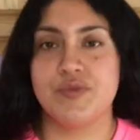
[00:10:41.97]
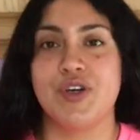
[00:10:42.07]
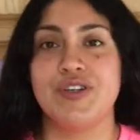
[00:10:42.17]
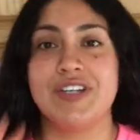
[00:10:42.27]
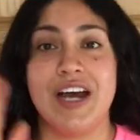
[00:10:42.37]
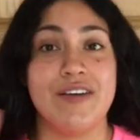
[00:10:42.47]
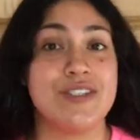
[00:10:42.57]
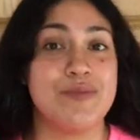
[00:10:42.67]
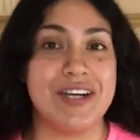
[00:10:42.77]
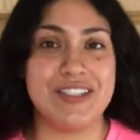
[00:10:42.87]
good to have
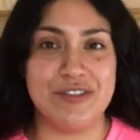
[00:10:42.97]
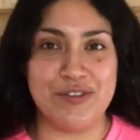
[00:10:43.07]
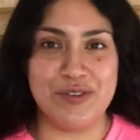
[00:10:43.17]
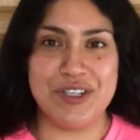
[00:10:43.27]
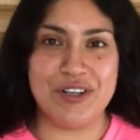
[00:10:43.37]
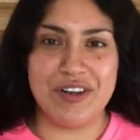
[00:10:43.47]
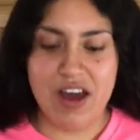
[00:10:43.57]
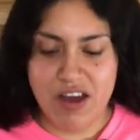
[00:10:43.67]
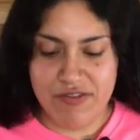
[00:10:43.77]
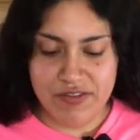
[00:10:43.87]
spicy food in your
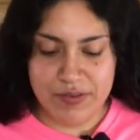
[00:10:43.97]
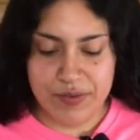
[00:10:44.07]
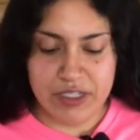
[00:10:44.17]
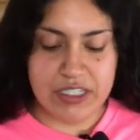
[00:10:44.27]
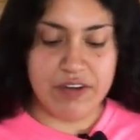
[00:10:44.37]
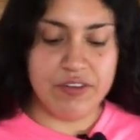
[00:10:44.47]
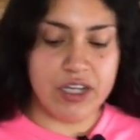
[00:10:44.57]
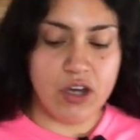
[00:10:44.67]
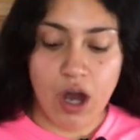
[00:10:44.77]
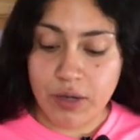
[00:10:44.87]
life. It definitely
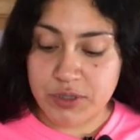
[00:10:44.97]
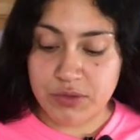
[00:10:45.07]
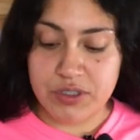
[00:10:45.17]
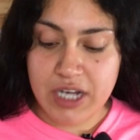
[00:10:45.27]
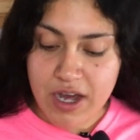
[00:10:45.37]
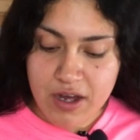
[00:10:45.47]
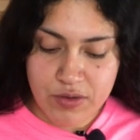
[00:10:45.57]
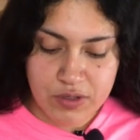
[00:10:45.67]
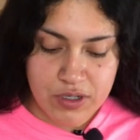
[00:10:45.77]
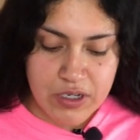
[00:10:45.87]
calms you
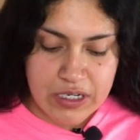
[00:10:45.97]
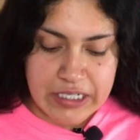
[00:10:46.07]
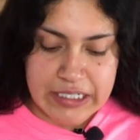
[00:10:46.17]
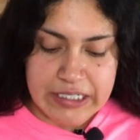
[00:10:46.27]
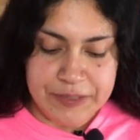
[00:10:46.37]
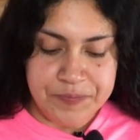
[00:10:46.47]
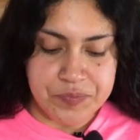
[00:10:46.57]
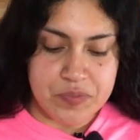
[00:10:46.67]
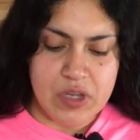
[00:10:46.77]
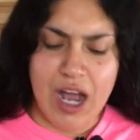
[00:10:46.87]
down.
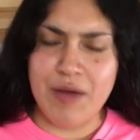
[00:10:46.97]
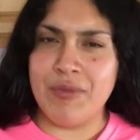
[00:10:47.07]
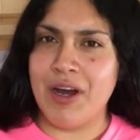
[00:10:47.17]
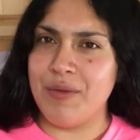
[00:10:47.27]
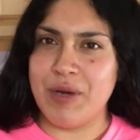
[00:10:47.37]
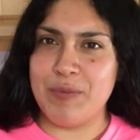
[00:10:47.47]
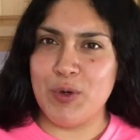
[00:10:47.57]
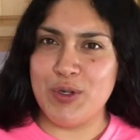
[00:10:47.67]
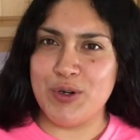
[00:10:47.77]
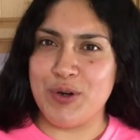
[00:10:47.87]
I'm not
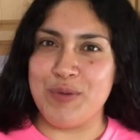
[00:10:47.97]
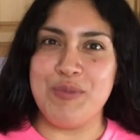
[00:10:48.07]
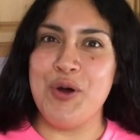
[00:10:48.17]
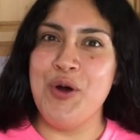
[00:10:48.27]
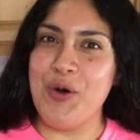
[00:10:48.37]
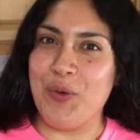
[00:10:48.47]
bipolar or